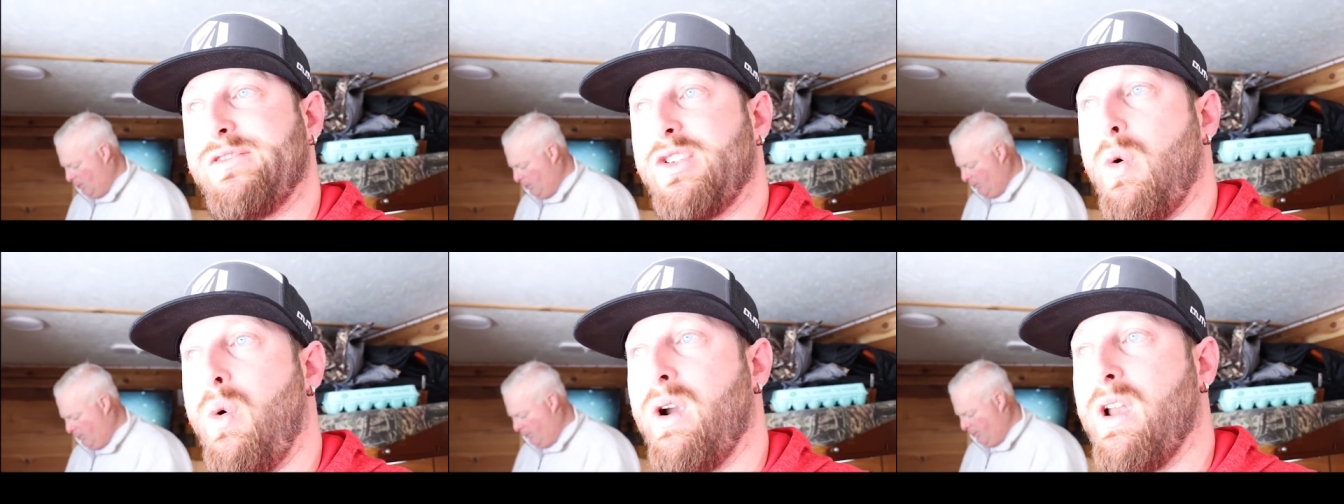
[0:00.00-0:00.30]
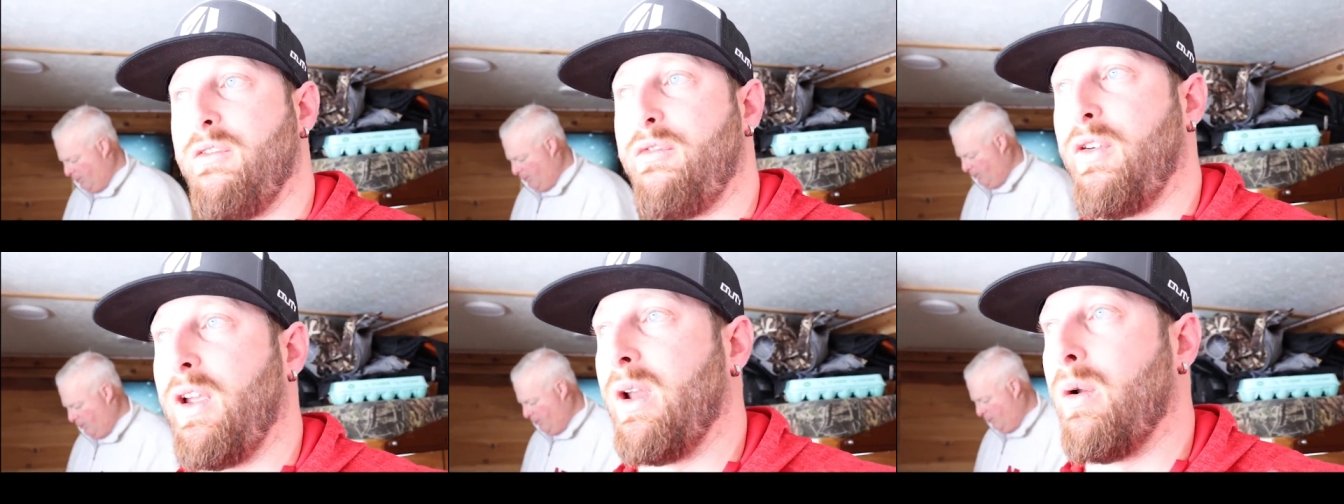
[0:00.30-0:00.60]

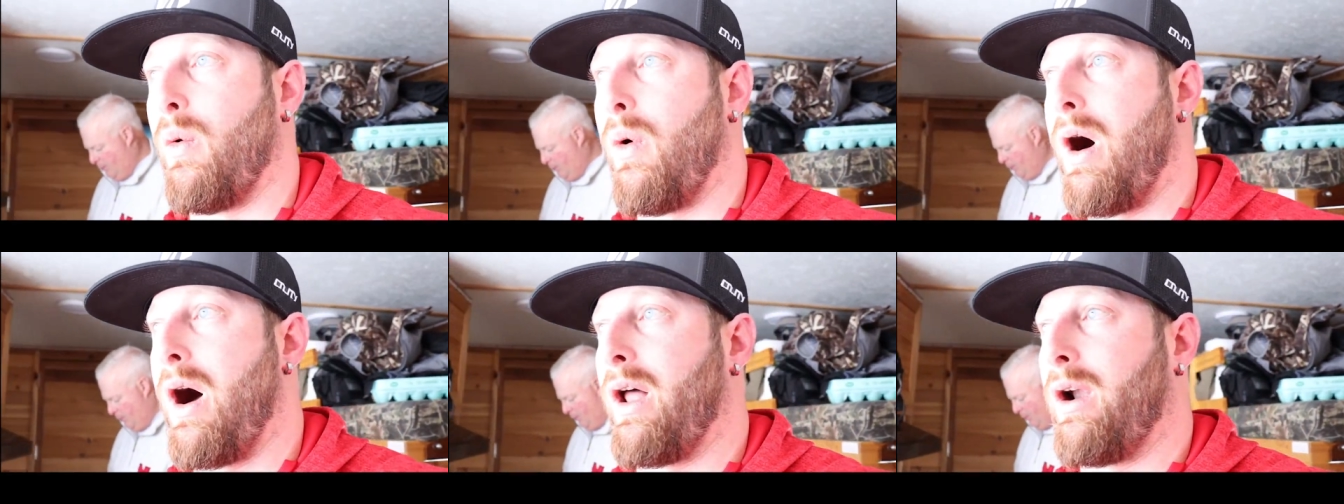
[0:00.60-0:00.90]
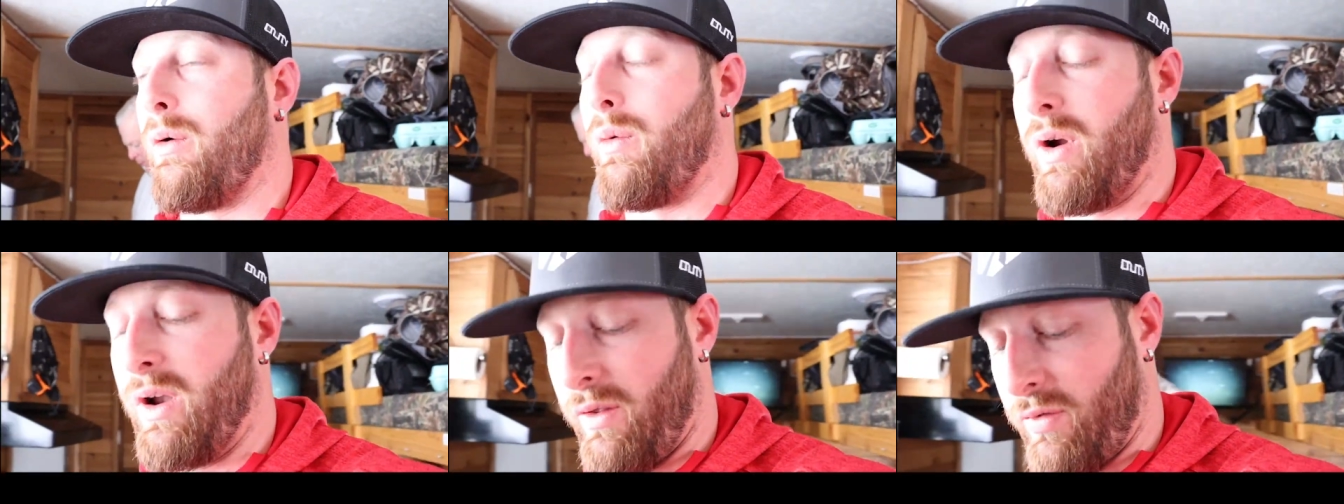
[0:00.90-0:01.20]
20 feet of
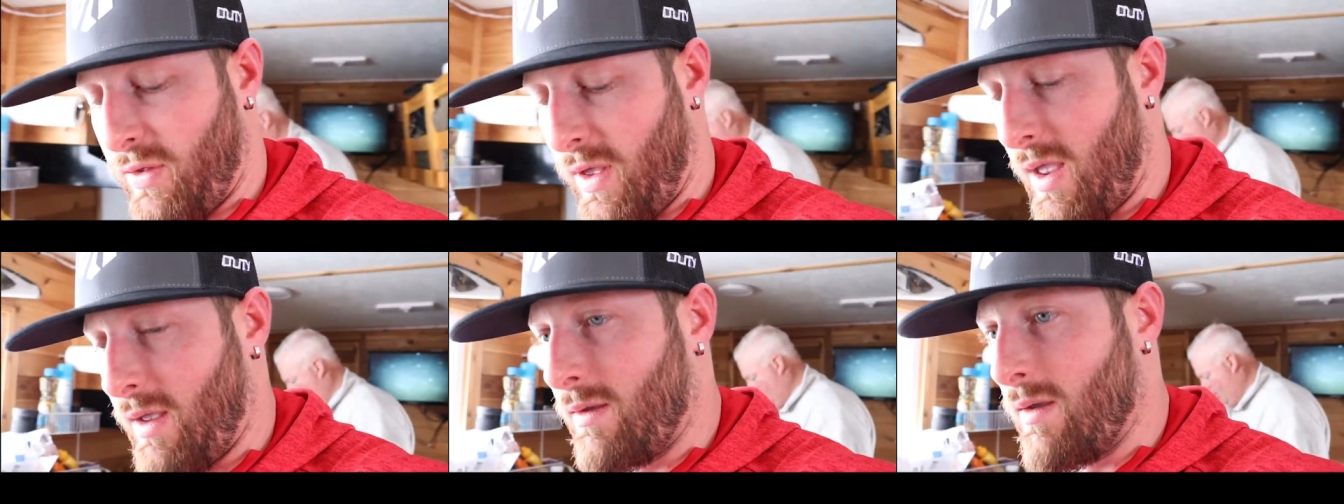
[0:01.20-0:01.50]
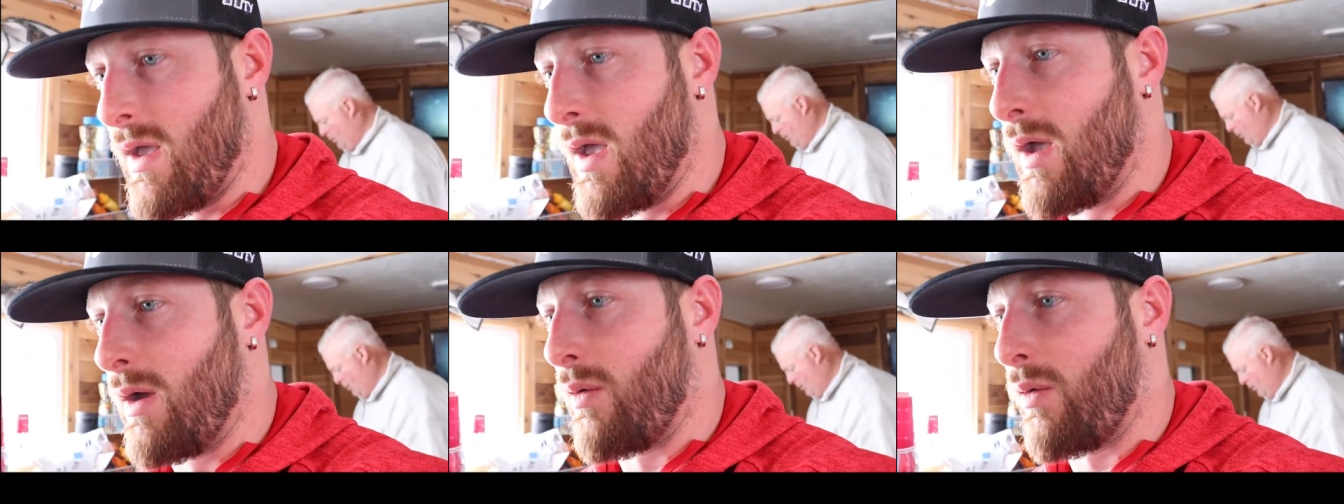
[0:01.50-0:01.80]
water. What do you think?
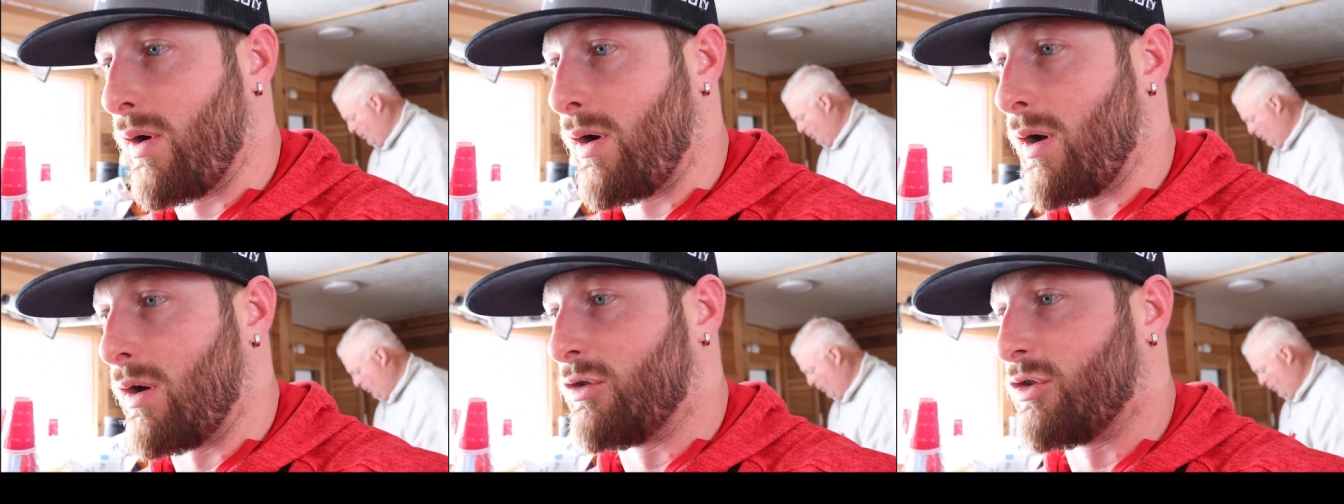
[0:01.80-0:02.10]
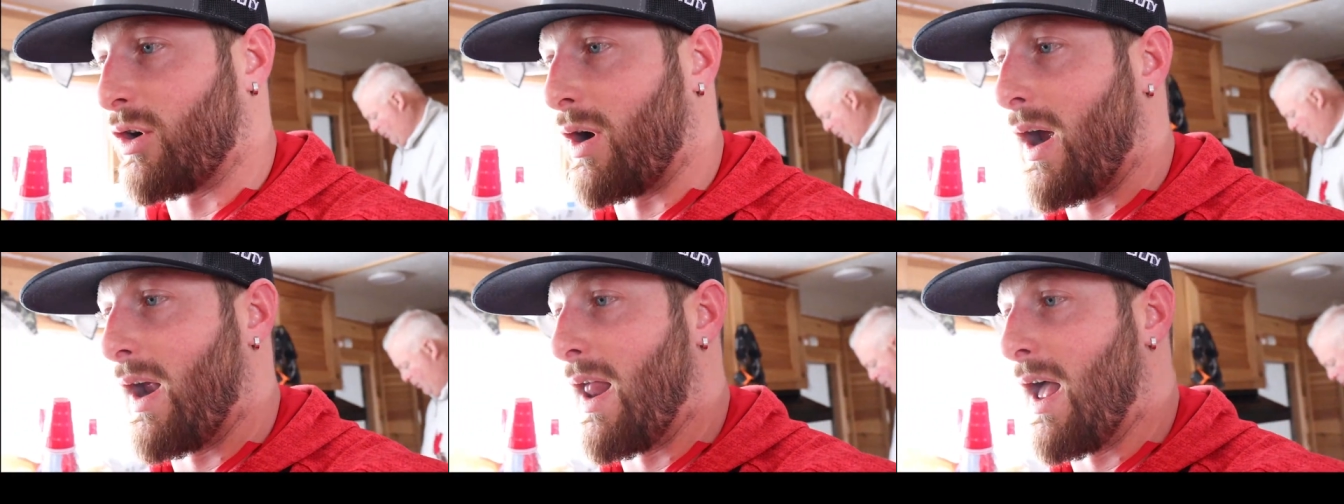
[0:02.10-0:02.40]
We're gonna
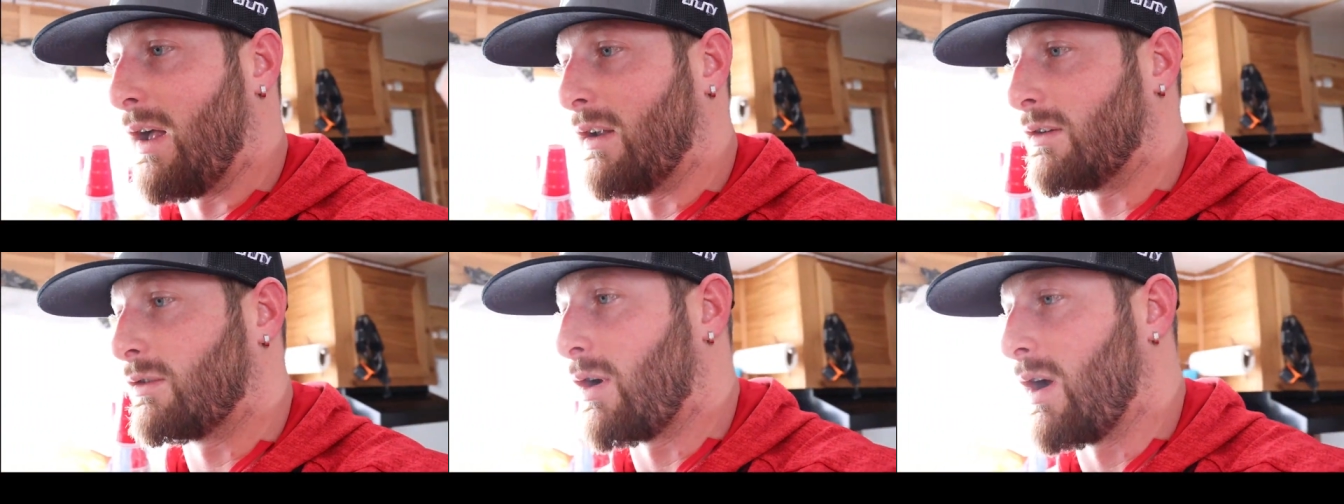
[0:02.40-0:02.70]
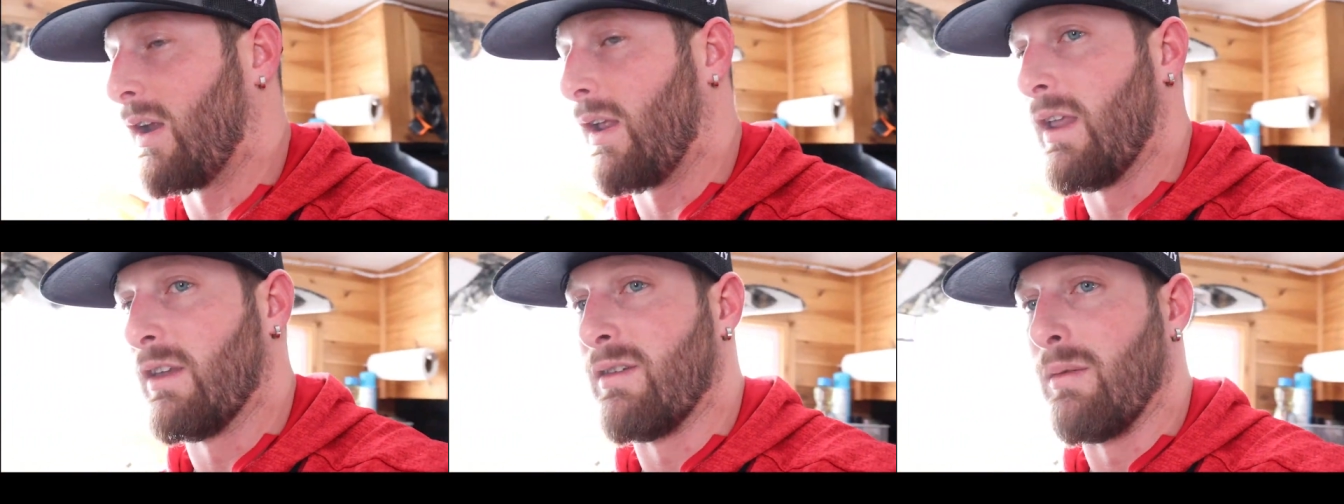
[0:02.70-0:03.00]
try it out,
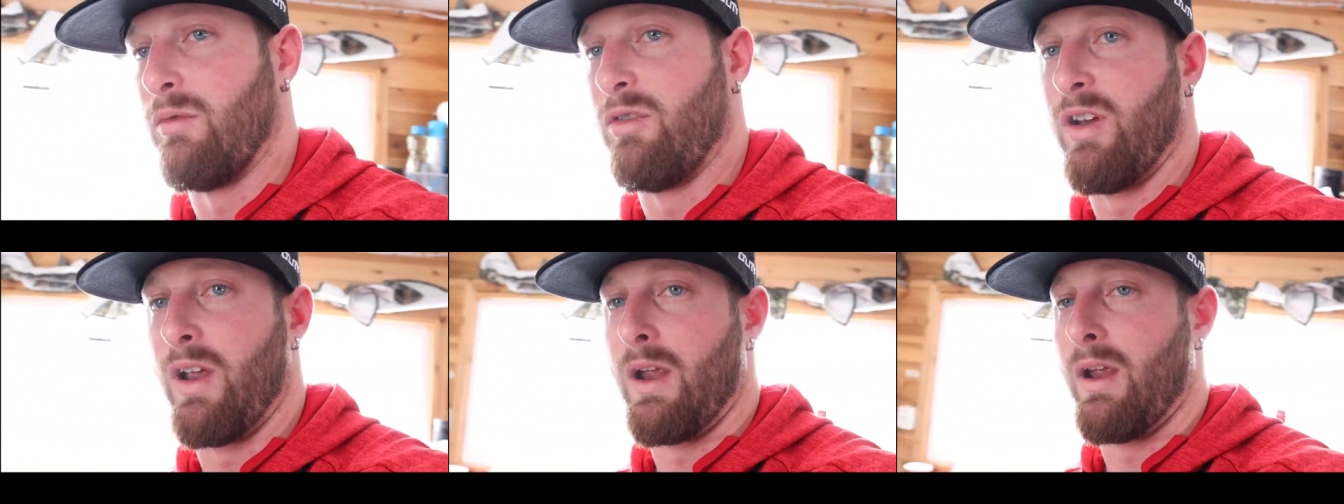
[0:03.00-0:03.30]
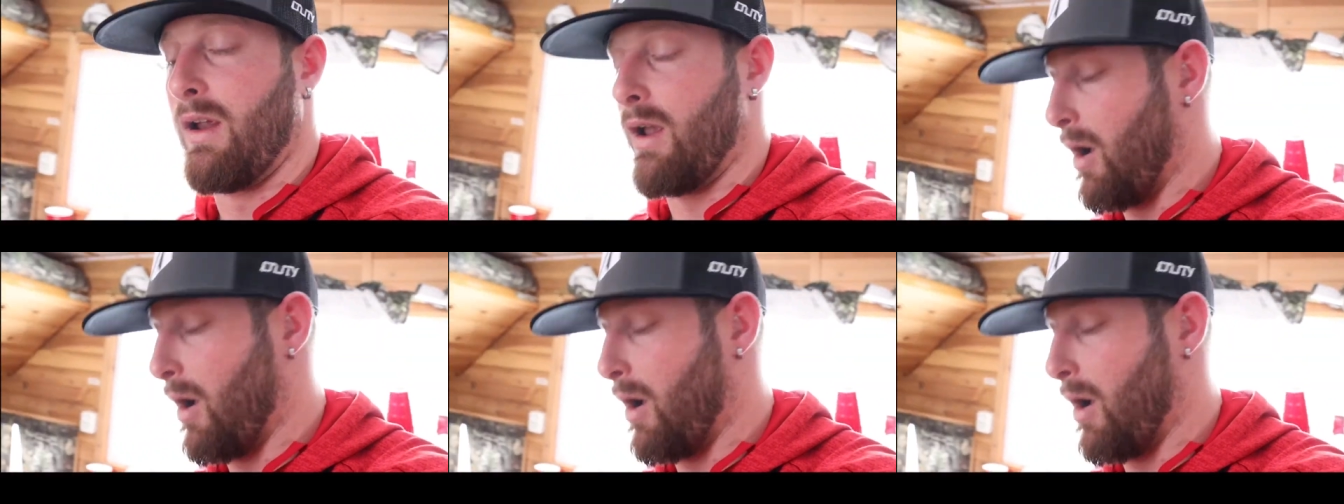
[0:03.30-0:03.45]
try and get some jigging